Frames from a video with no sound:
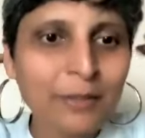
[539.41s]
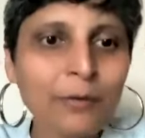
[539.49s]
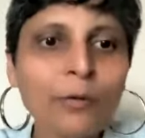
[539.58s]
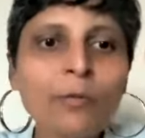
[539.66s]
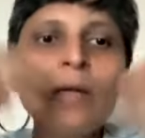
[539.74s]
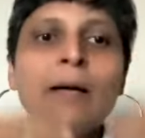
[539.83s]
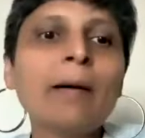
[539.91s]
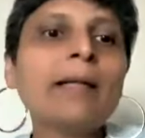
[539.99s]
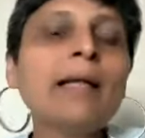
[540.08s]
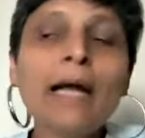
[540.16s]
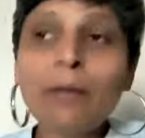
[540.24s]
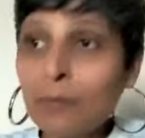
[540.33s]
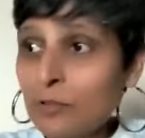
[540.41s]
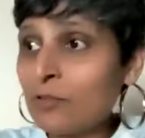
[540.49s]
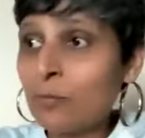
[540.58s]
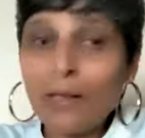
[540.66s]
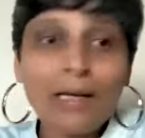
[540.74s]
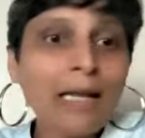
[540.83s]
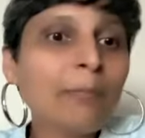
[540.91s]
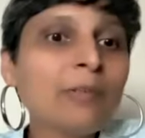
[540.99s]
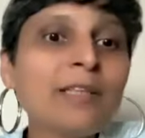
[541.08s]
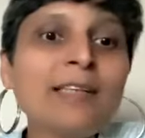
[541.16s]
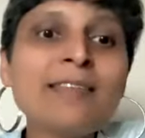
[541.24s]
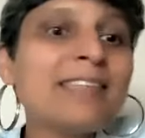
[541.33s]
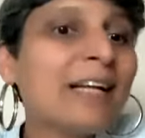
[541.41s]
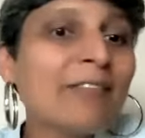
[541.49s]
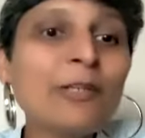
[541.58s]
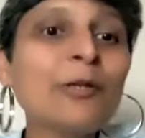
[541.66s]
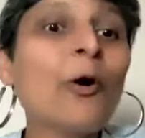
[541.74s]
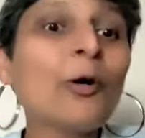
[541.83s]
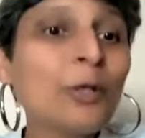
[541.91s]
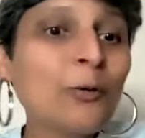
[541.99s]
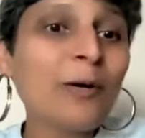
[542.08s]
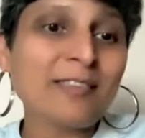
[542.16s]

You know, mother language is one language that is never taught to